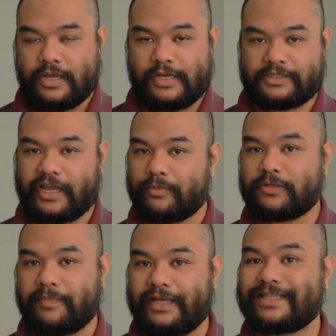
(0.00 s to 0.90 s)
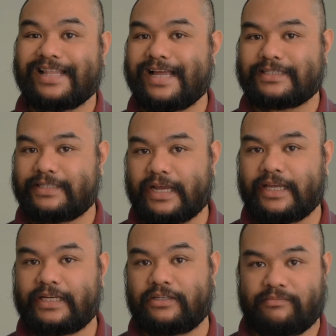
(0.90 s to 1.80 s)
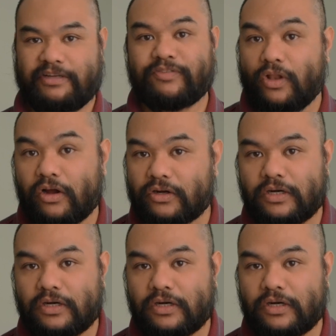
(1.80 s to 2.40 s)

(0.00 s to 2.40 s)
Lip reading: is cameras made in the last decade and even longer,